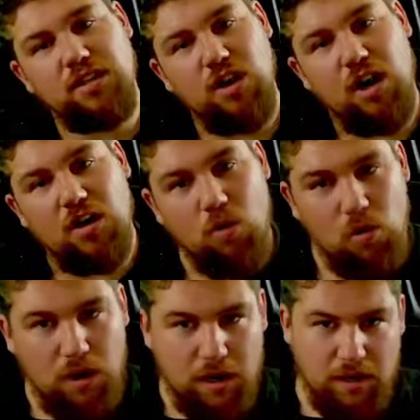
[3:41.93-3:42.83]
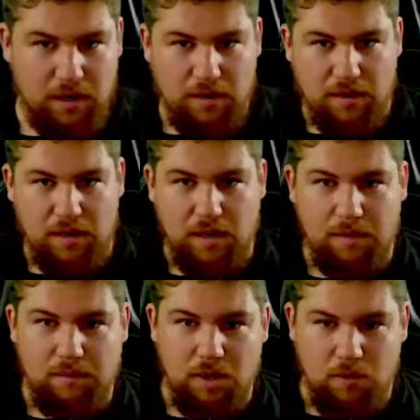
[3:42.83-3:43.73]

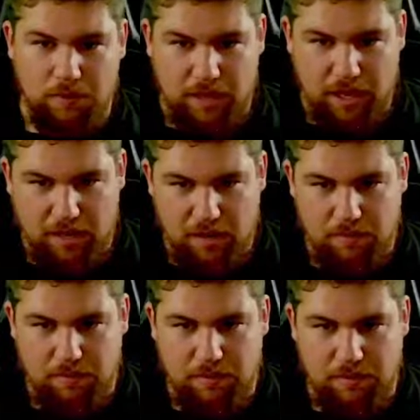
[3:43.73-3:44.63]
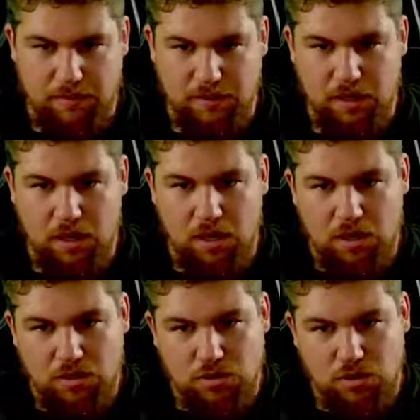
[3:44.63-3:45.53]
I'm going to open that up,
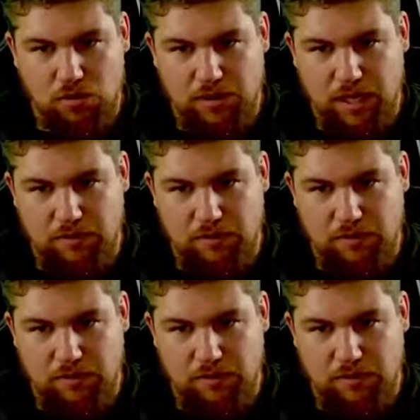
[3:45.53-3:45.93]
scroll down